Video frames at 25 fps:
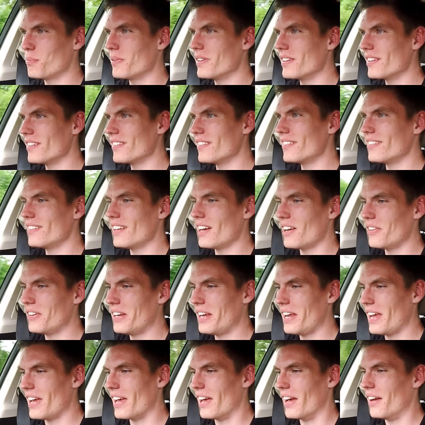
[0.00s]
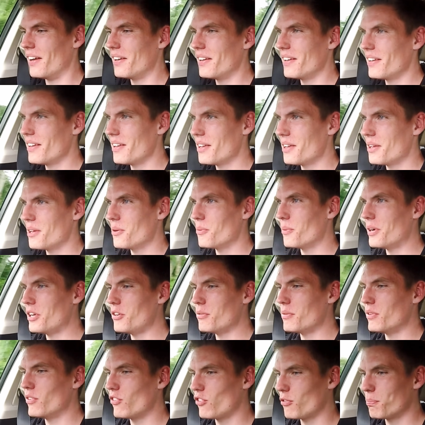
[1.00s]
but down here, when
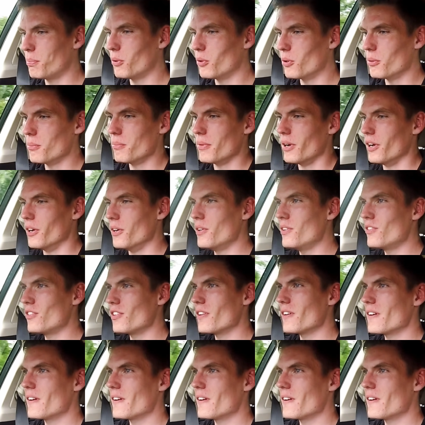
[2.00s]
you're in sport mode,